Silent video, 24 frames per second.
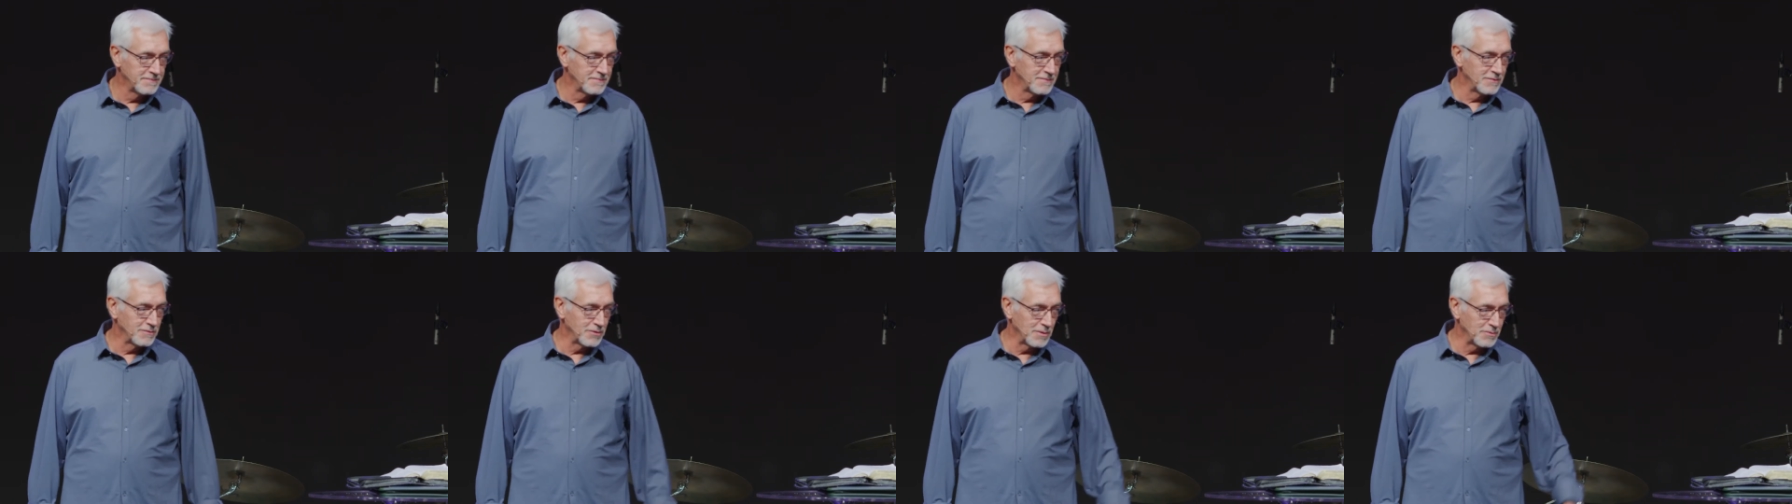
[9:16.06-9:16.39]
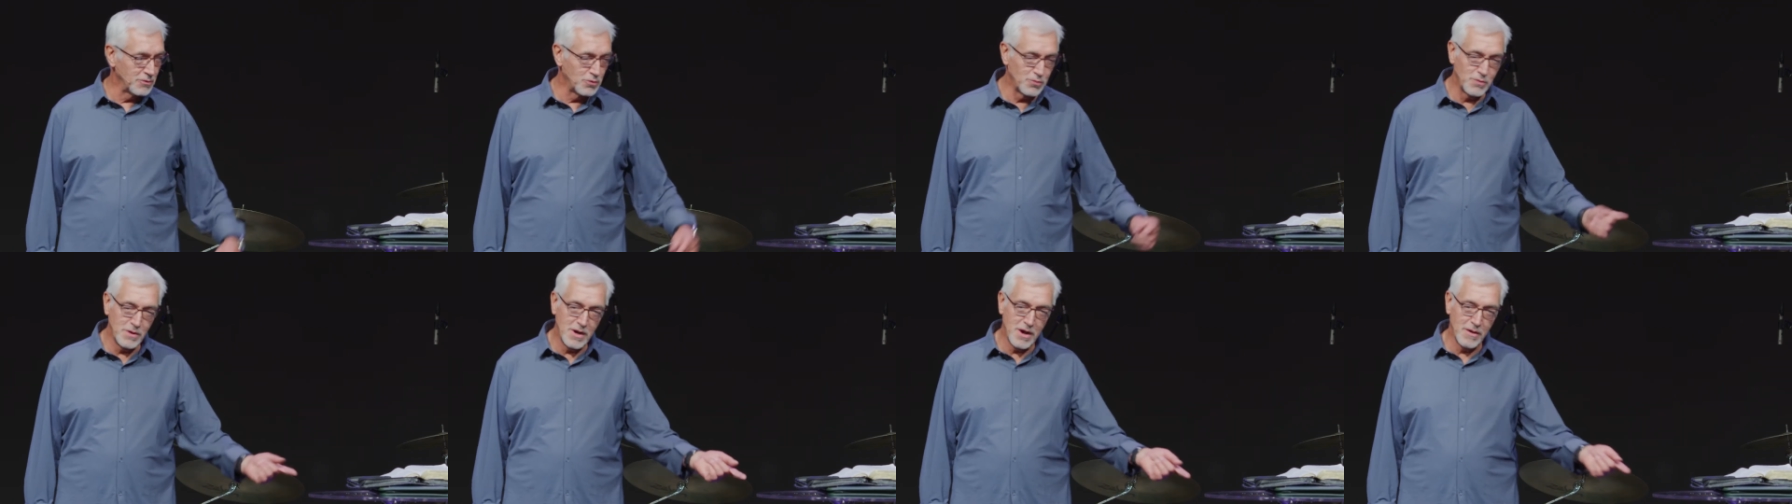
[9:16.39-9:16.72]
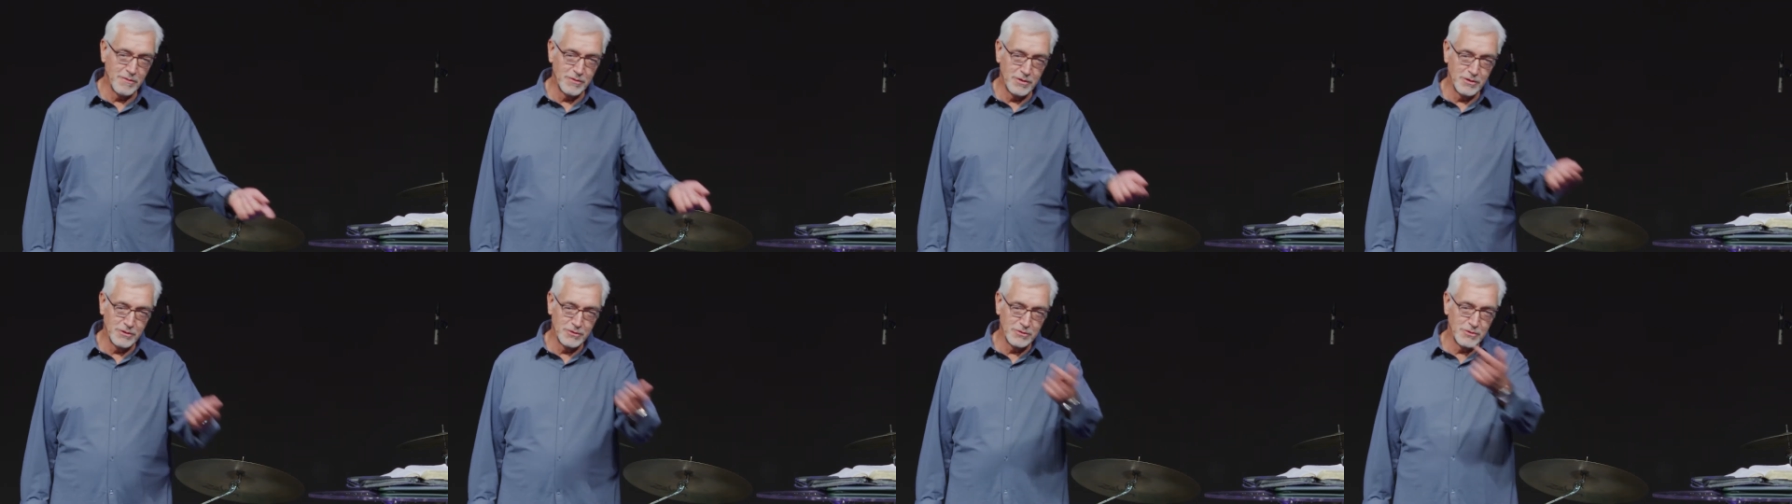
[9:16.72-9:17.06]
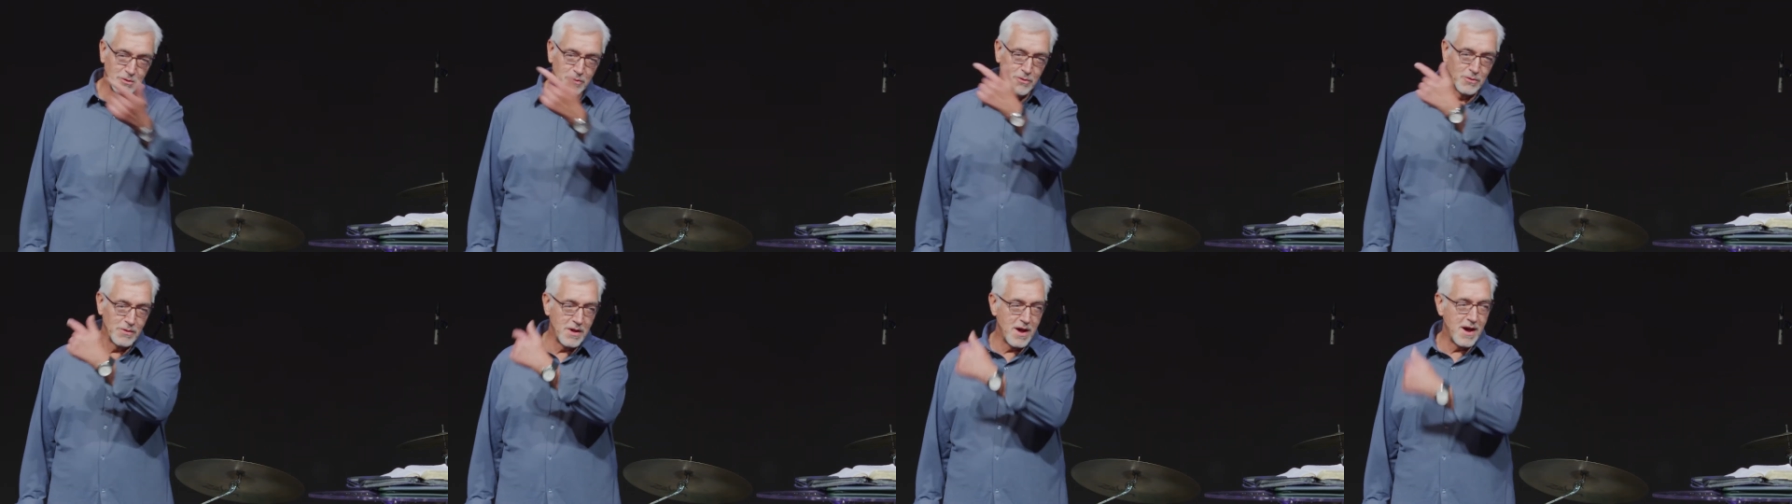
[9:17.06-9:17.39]
from 12 years
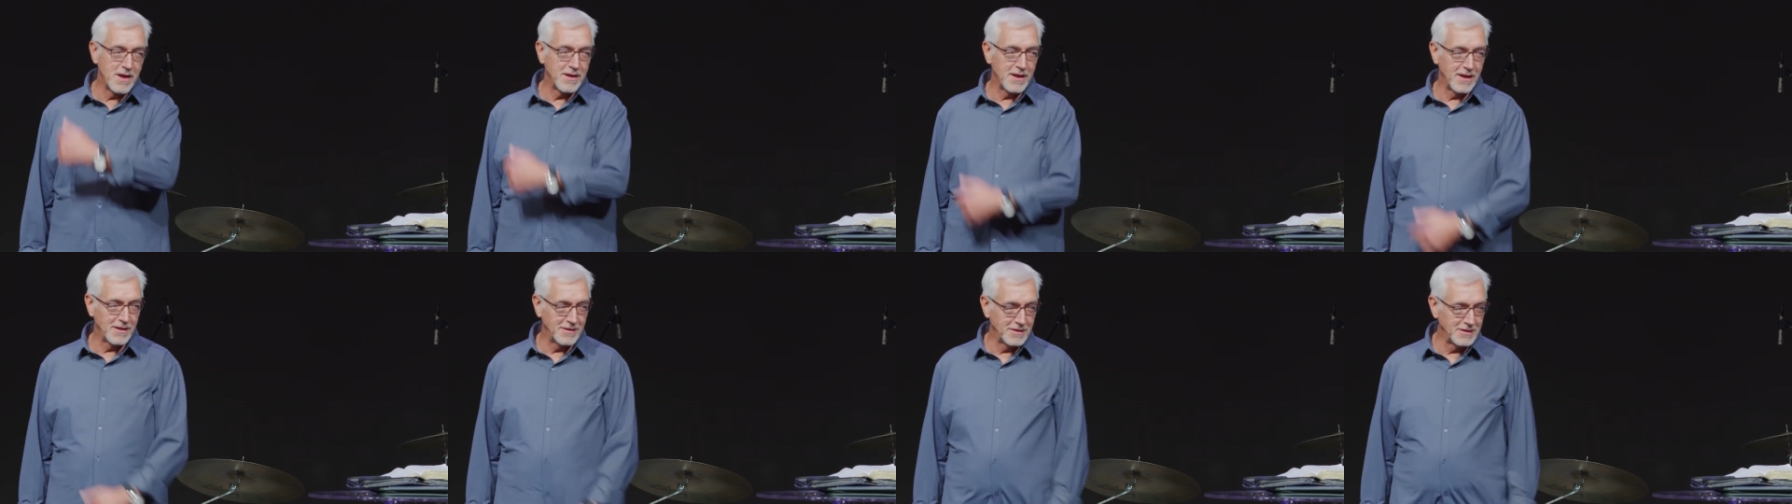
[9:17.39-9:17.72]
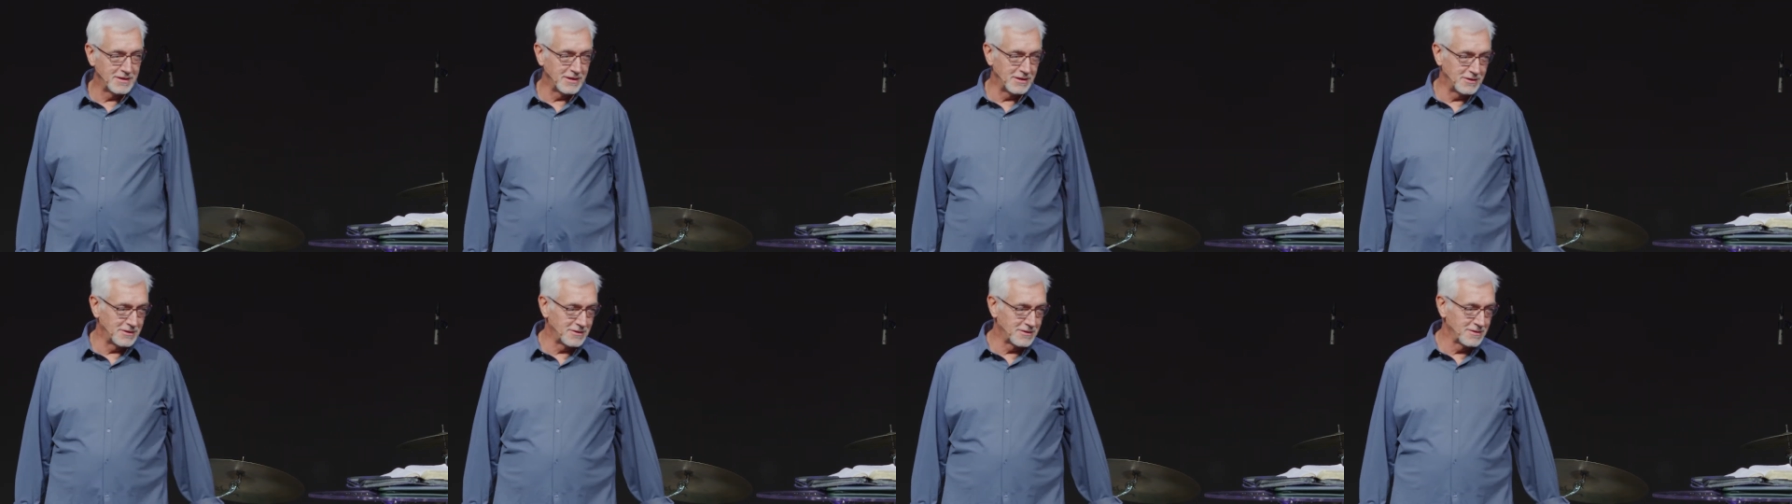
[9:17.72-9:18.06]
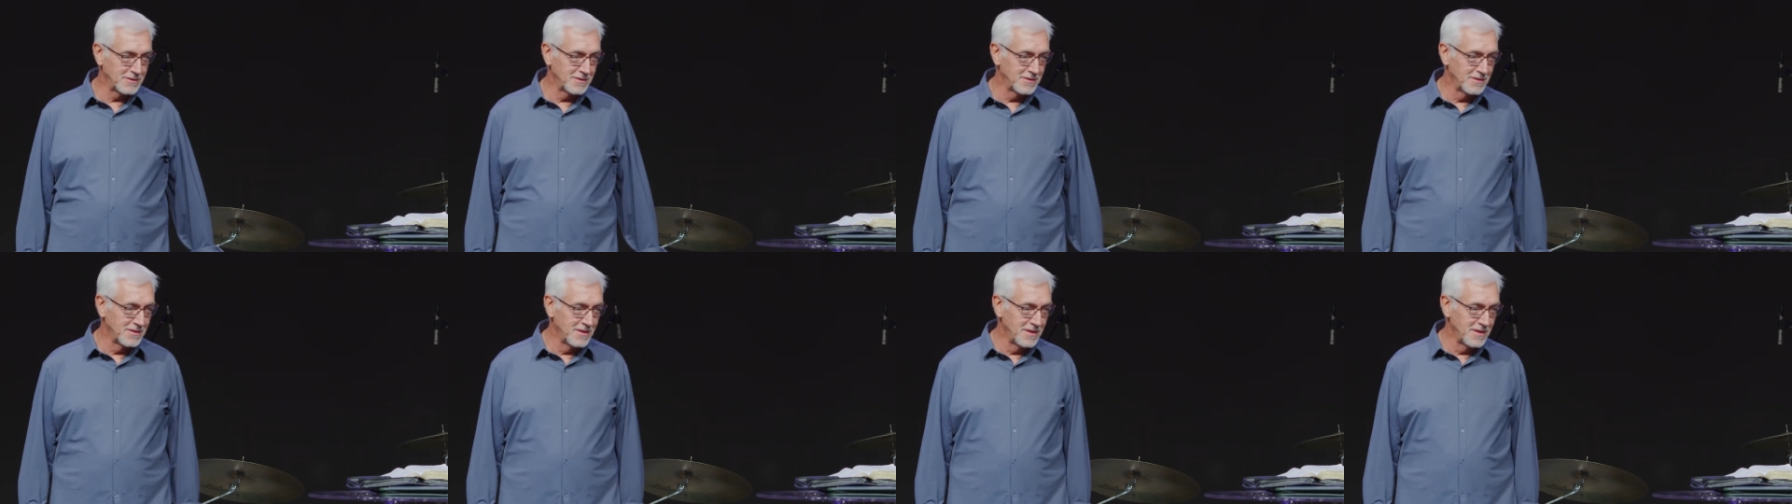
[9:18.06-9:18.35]
old on at least.